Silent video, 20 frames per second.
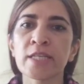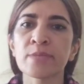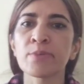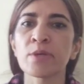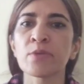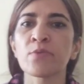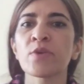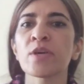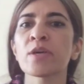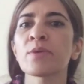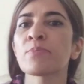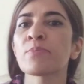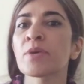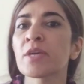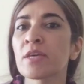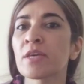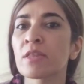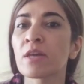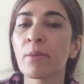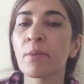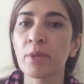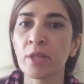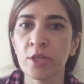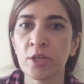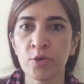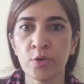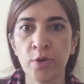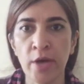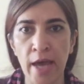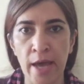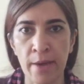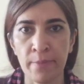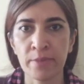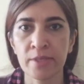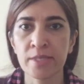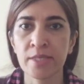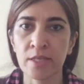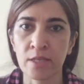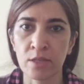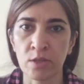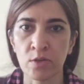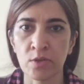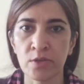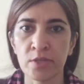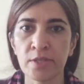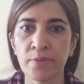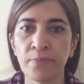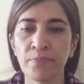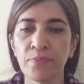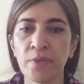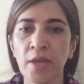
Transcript: speed with PWM signals.